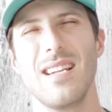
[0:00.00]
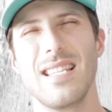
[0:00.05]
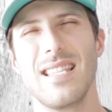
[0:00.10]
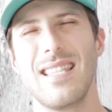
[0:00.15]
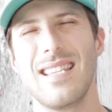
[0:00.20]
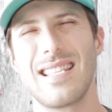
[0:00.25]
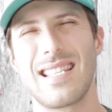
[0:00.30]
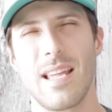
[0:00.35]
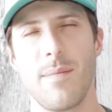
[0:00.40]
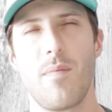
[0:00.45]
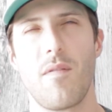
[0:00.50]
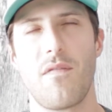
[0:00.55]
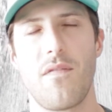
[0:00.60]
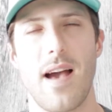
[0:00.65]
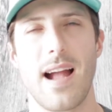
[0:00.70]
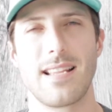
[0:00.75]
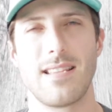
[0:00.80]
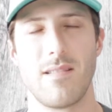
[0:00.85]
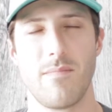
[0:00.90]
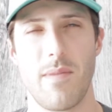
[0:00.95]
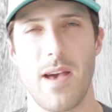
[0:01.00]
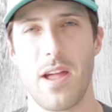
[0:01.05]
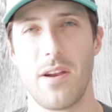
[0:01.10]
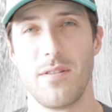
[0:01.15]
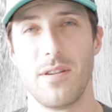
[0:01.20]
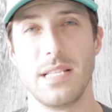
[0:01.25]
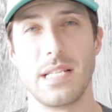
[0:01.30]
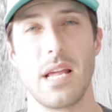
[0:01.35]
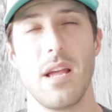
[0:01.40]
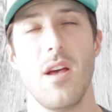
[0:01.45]
The simple fact of the
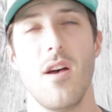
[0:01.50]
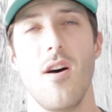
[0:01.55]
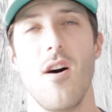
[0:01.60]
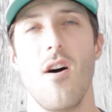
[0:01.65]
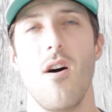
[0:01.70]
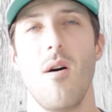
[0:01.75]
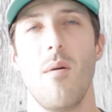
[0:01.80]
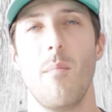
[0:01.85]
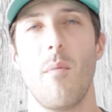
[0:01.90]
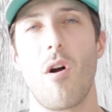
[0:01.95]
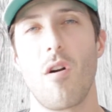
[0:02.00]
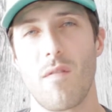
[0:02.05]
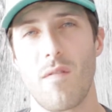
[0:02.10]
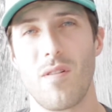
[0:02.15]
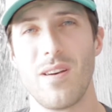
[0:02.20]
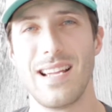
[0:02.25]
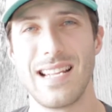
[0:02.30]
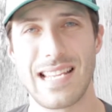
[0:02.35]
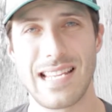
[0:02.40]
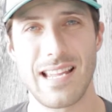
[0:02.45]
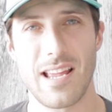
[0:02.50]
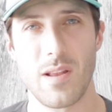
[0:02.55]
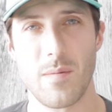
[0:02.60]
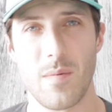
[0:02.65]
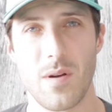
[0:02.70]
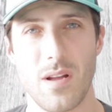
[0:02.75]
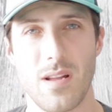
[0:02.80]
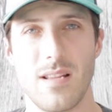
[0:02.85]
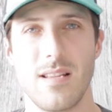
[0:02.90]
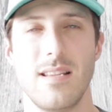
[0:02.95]
matter is, Marvel is
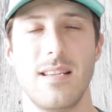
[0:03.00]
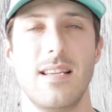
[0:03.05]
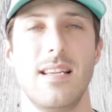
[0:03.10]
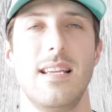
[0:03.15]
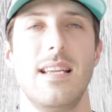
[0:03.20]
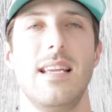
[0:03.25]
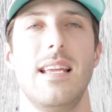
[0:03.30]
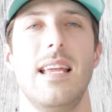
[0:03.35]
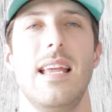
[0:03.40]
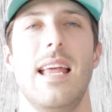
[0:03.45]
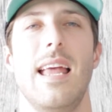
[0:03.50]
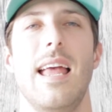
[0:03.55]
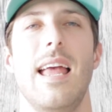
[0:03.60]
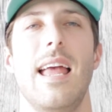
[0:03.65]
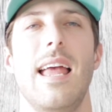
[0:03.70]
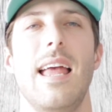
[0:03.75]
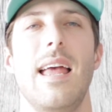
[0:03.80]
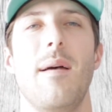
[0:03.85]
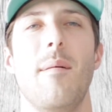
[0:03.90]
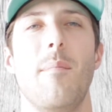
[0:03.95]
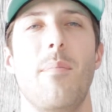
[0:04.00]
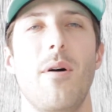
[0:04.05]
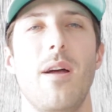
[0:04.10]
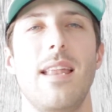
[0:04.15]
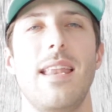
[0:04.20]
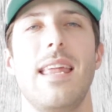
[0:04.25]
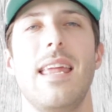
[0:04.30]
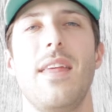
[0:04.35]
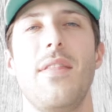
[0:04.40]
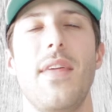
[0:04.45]
cinema,
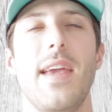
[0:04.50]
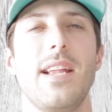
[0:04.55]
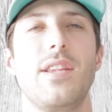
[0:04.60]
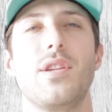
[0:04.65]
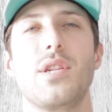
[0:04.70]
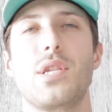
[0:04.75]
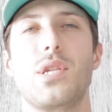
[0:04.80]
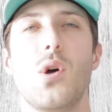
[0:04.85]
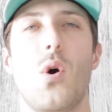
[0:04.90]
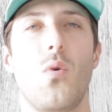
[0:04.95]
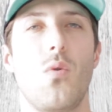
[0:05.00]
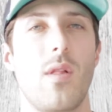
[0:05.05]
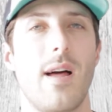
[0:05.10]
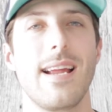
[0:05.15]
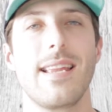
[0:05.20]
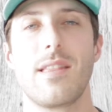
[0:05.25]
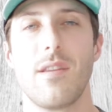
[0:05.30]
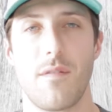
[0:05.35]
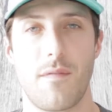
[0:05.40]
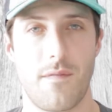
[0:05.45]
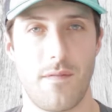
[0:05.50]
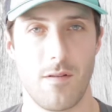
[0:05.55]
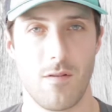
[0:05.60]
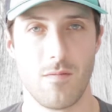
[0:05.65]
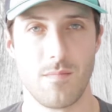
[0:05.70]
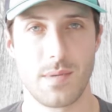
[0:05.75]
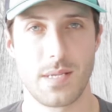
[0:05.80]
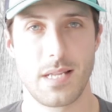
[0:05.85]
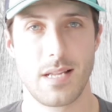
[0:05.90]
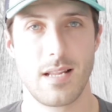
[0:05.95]
but they just don't like their
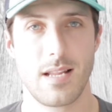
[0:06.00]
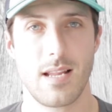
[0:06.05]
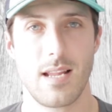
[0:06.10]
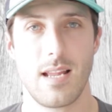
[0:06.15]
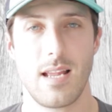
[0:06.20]
films.